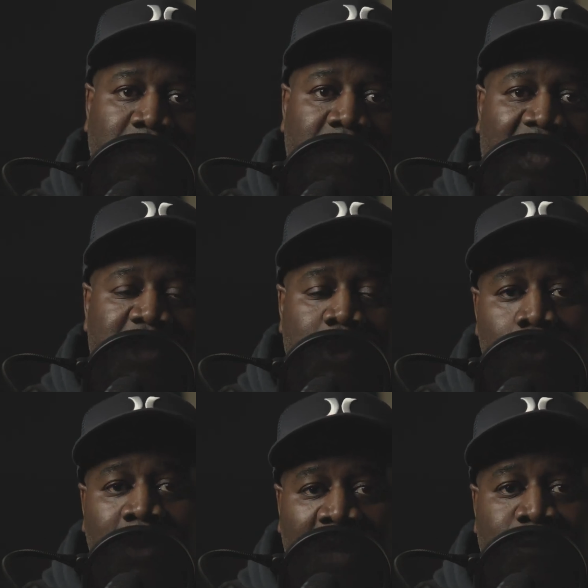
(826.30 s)
that you
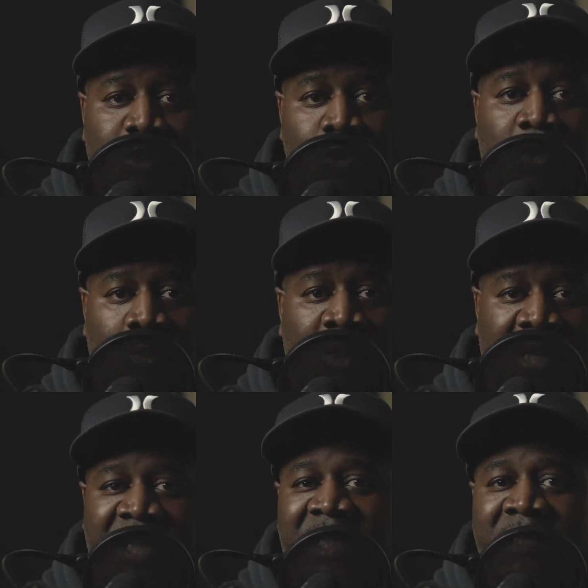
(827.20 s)
love shooting with
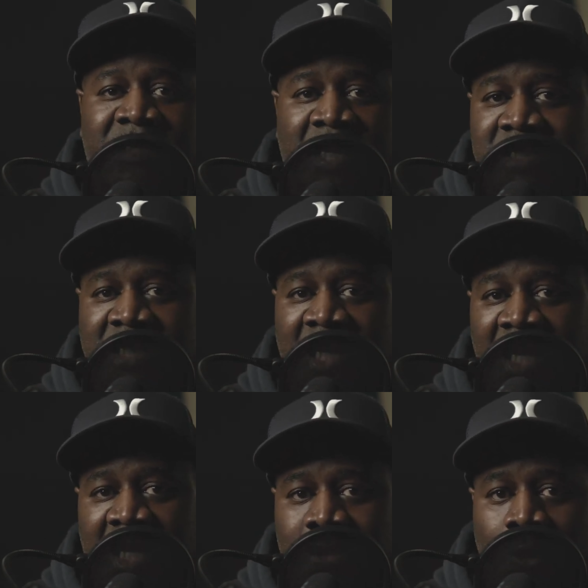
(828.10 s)
and it doesn't get
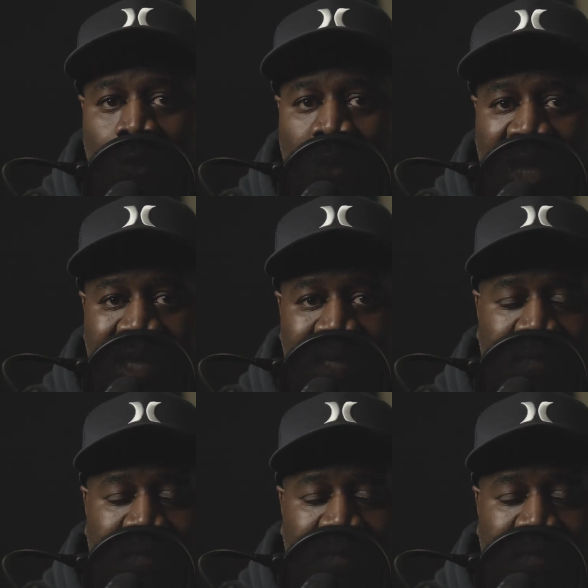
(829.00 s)
in your way,